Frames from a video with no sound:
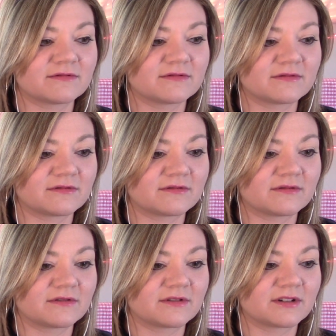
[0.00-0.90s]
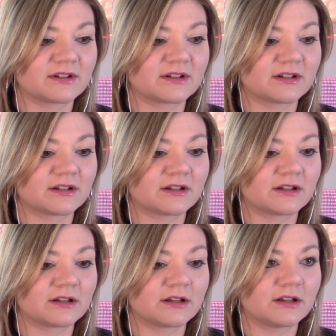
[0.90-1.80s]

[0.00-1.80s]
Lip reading: (silence)